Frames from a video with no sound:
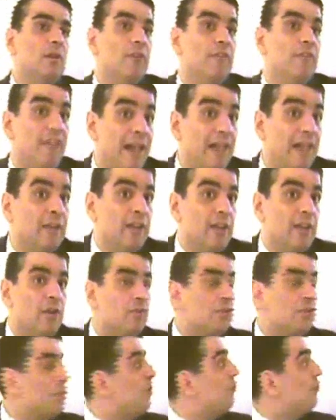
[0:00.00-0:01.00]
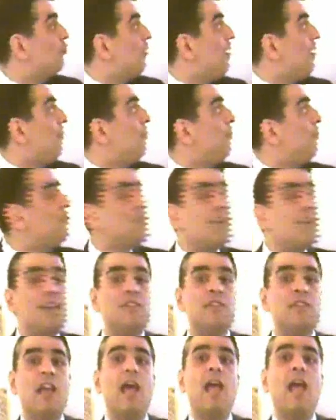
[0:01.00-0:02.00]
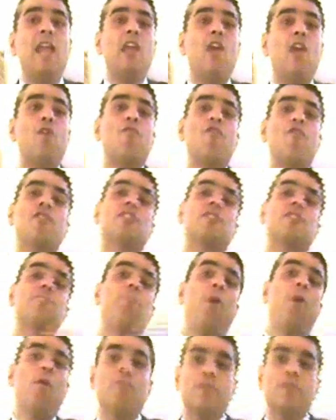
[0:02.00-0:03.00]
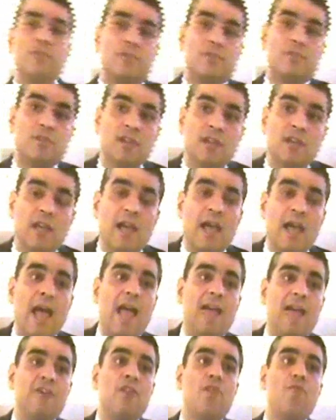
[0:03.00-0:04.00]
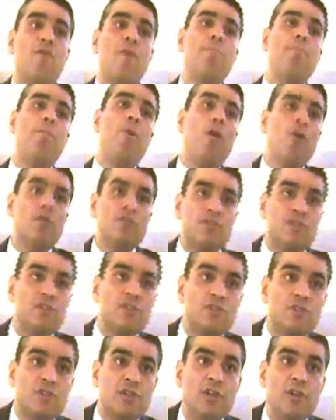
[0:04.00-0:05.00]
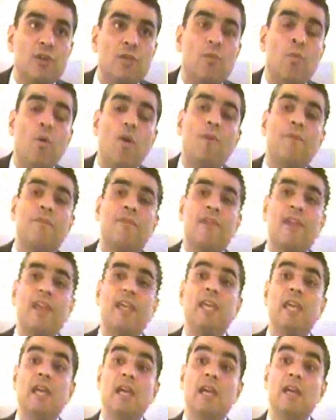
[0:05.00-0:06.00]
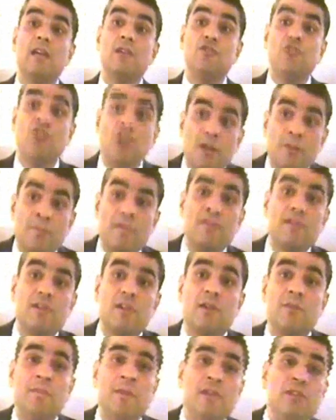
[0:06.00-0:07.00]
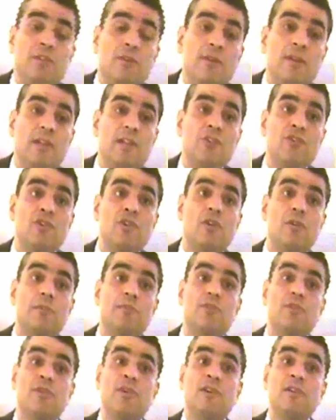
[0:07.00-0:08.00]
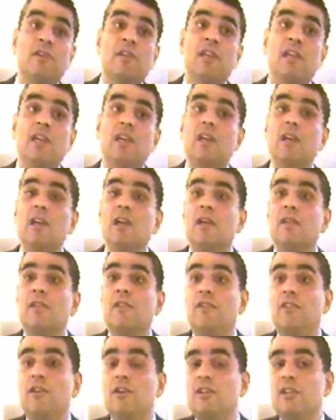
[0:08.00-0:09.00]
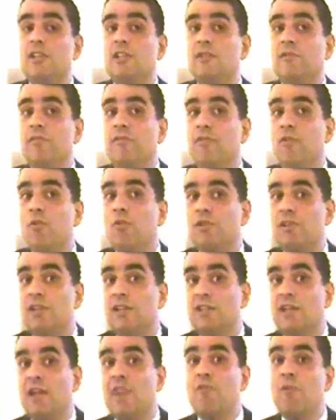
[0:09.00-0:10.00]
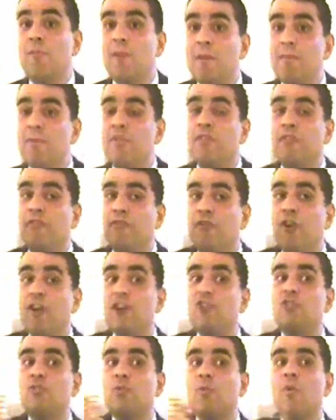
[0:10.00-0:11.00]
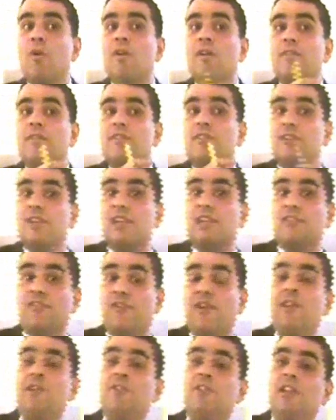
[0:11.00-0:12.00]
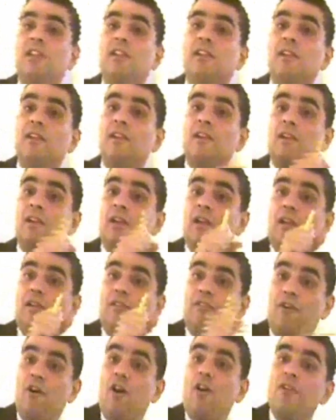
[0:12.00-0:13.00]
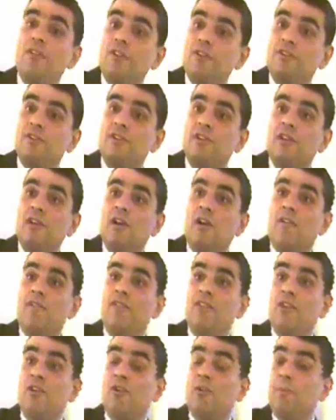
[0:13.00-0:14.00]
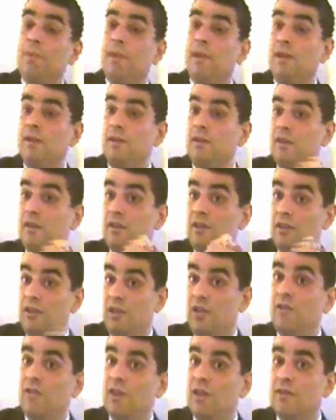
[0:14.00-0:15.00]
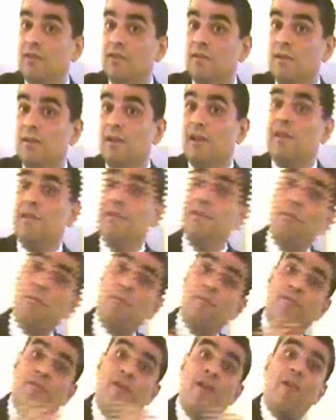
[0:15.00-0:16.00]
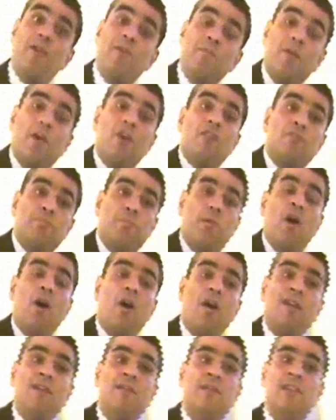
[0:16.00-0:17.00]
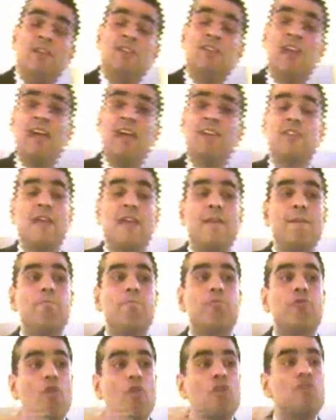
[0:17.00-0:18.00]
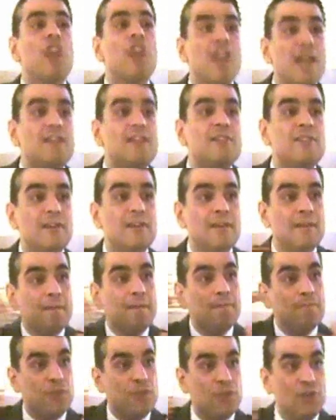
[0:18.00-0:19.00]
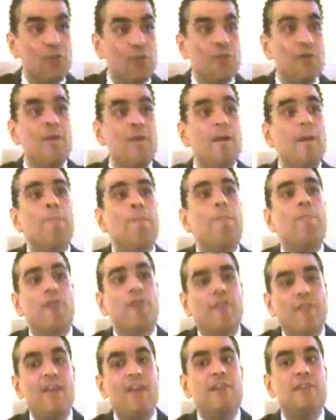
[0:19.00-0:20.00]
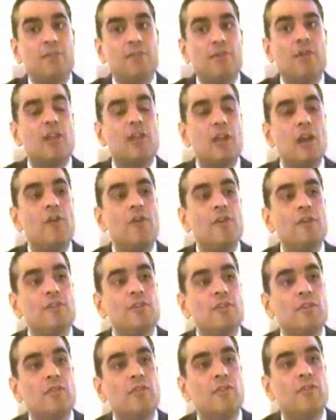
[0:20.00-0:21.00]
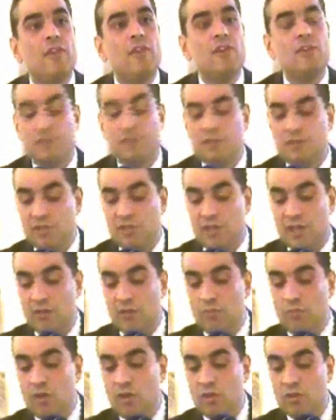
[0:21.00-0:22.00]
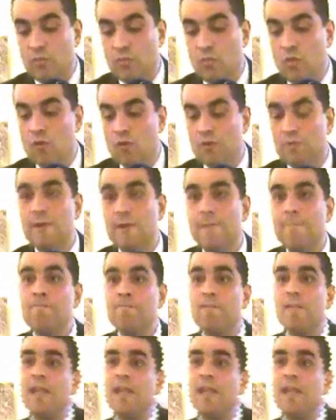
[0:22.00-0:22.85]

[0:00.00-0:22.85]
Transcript: values, which represent a response and a riposte to what the Germans had been doing in Europe during the 30s and 40s. And remember, the French were one of the 6 founding fathers of the European Union, and they were very much behind this as a project to prevent a recurrence of the First and Second World Wars.